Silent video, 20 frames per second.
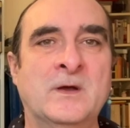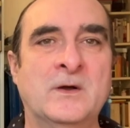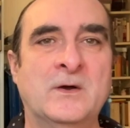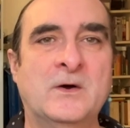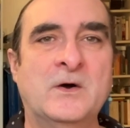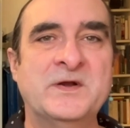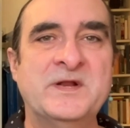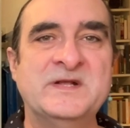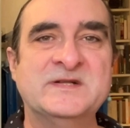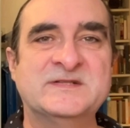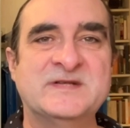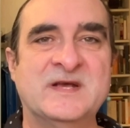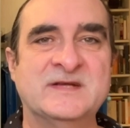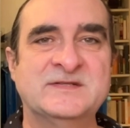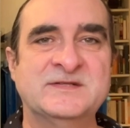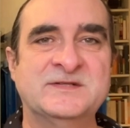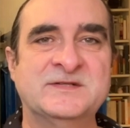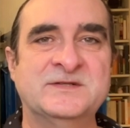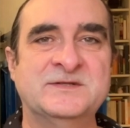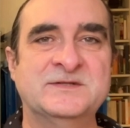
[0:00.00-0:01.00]
On its
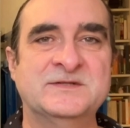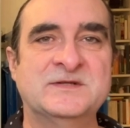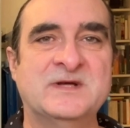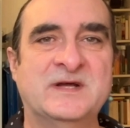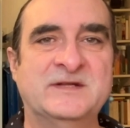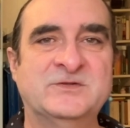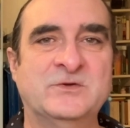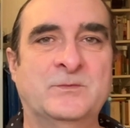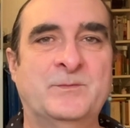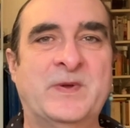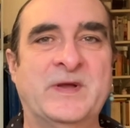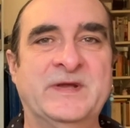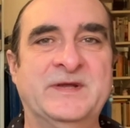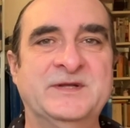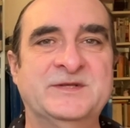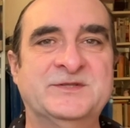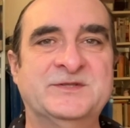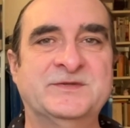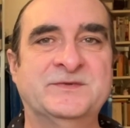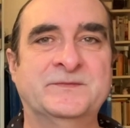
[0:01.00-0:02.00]
hesitant title
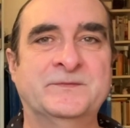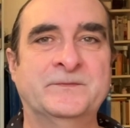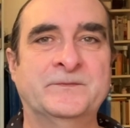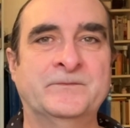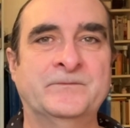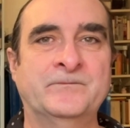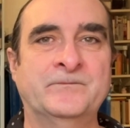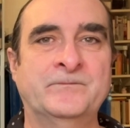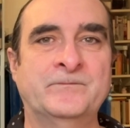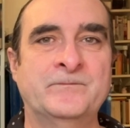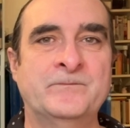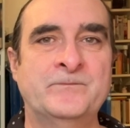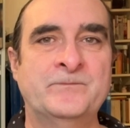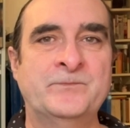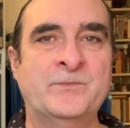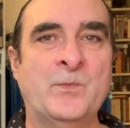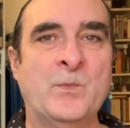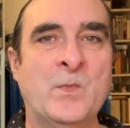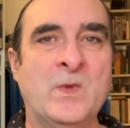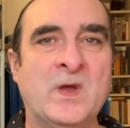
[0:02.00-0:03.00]
page,
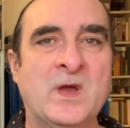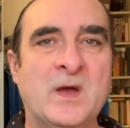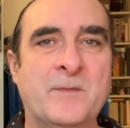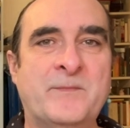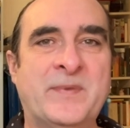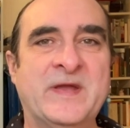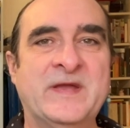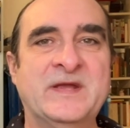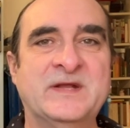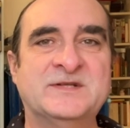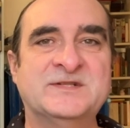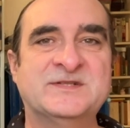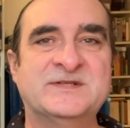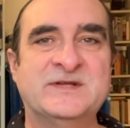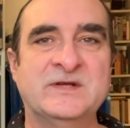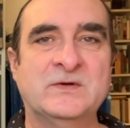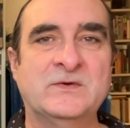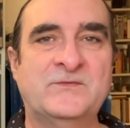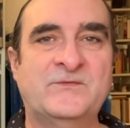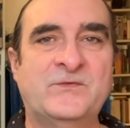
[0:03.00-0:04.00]
a page
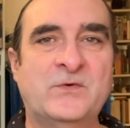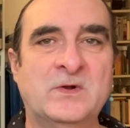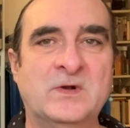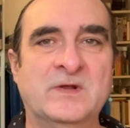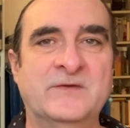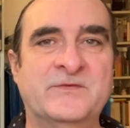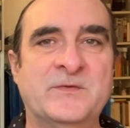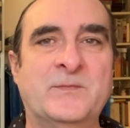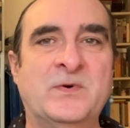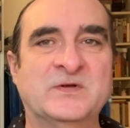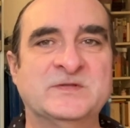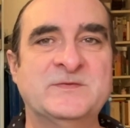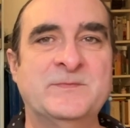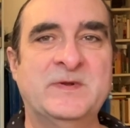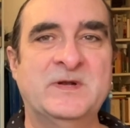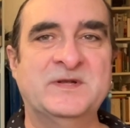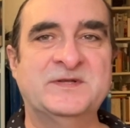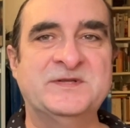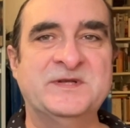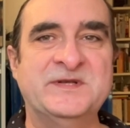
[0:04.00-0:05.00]
still full of the
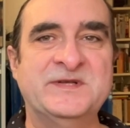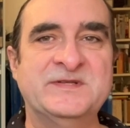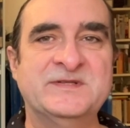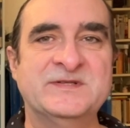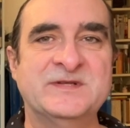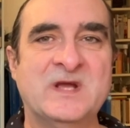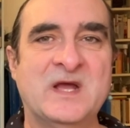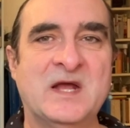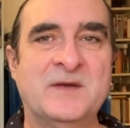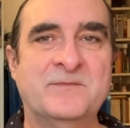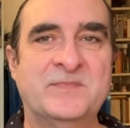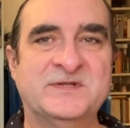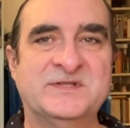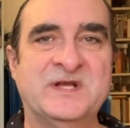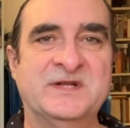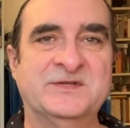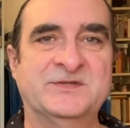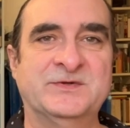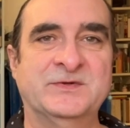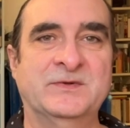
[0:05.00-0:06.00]
possibilities and
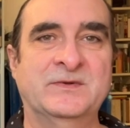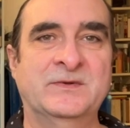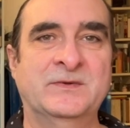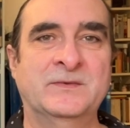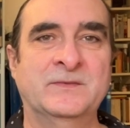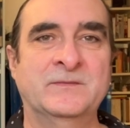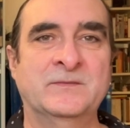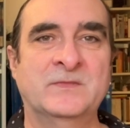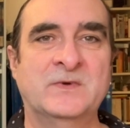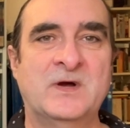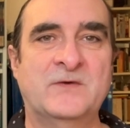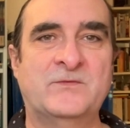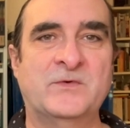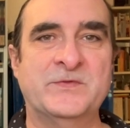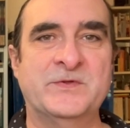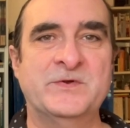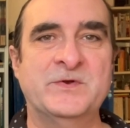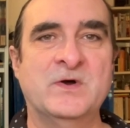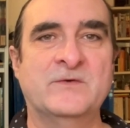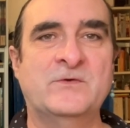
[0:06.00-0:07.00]
potential of what
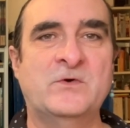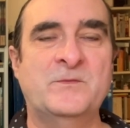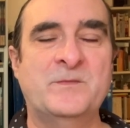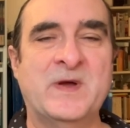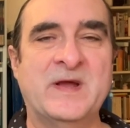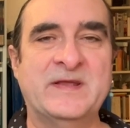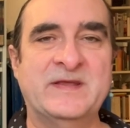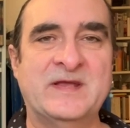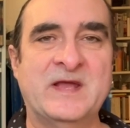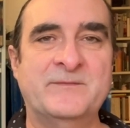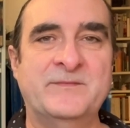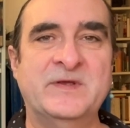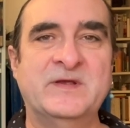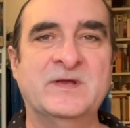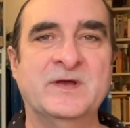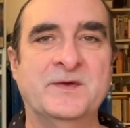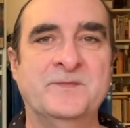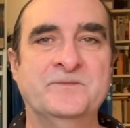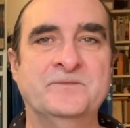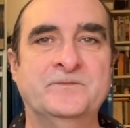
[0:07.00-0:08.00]
the novel might yet
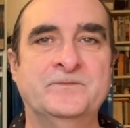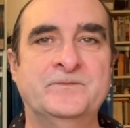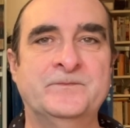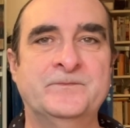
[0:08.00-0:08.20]
become,